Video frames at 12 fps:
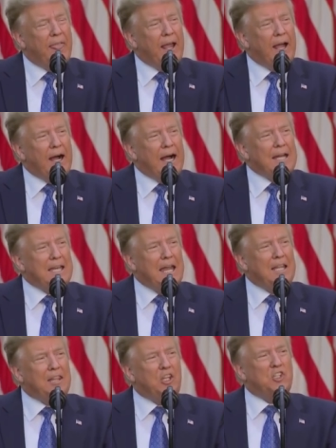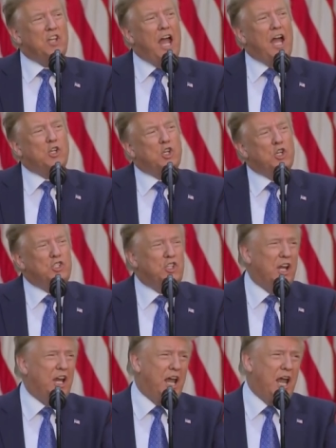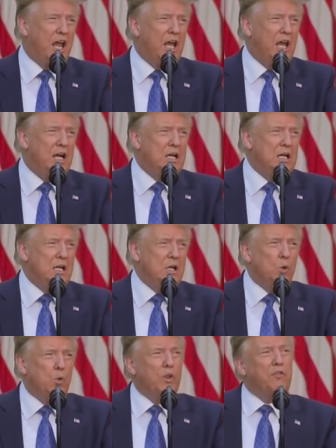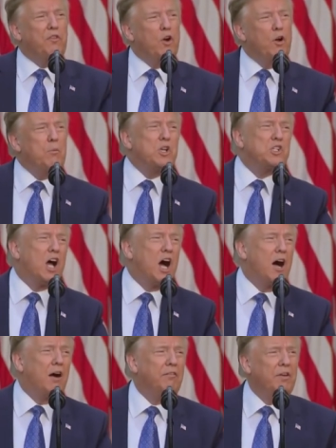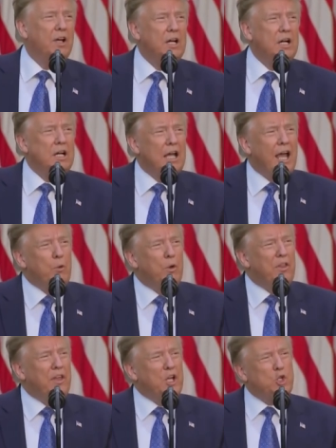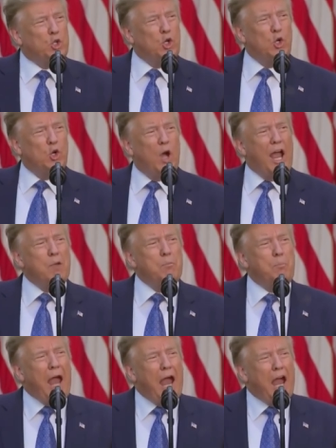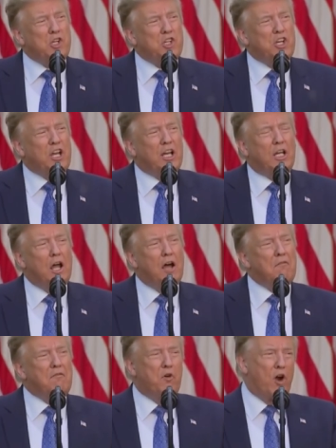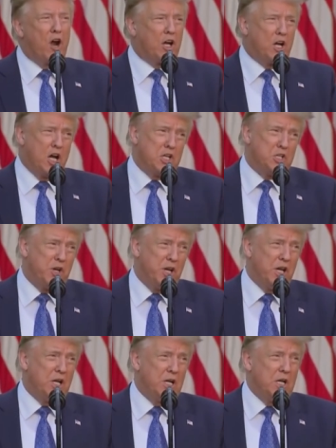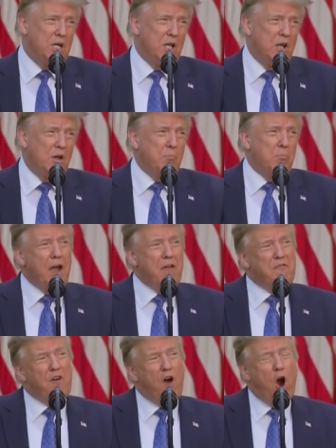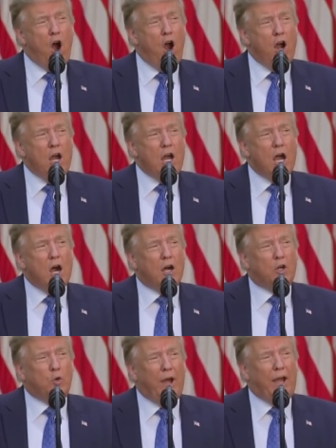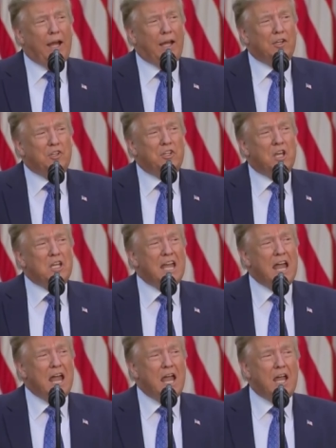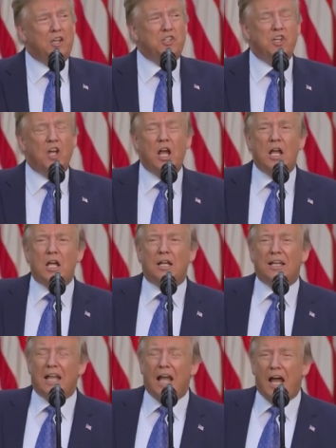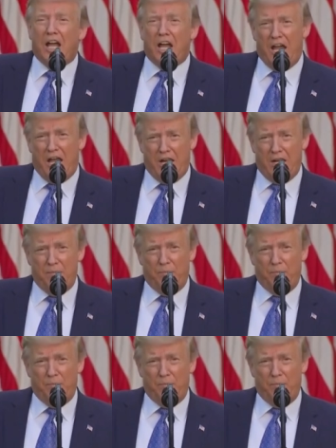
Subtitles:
I take these actions today with firm resolve and with a true and passionate love for our country. By far, our greatest days lie ahead.